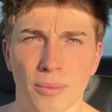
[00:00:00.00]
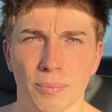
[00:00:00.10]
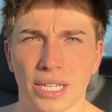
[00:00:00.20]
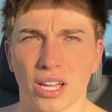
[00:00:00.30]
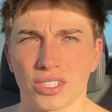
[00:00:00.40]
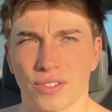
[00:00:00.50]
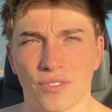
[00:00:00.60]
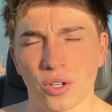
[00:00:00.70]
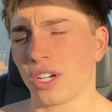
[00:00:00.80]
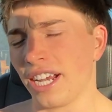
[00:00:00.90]
Because if
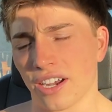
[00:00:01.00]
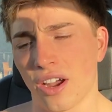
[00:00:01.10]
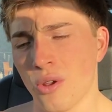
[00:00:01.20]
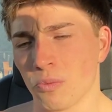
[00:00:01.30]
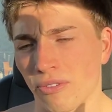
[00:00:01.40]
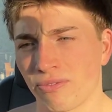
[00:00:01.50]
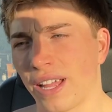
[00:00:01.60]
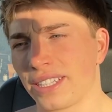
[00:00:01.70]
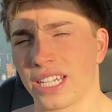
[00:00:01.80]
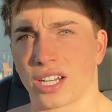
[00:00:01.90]
you're here
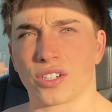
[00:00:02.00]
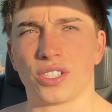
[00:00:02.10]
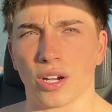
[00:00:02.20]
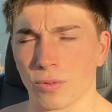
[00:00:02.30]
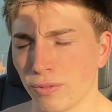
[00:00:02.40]
reflecting on yourself,